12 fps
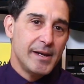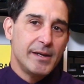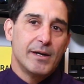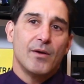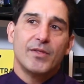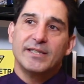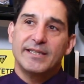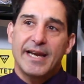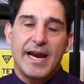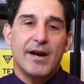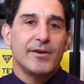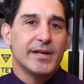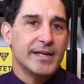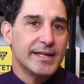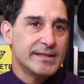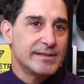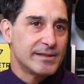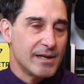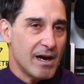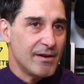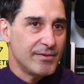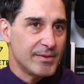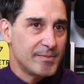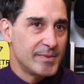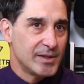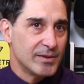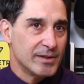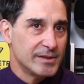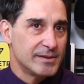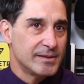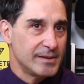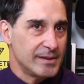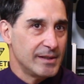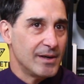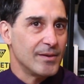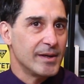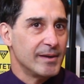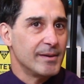you know, this area, it's tough because, you know,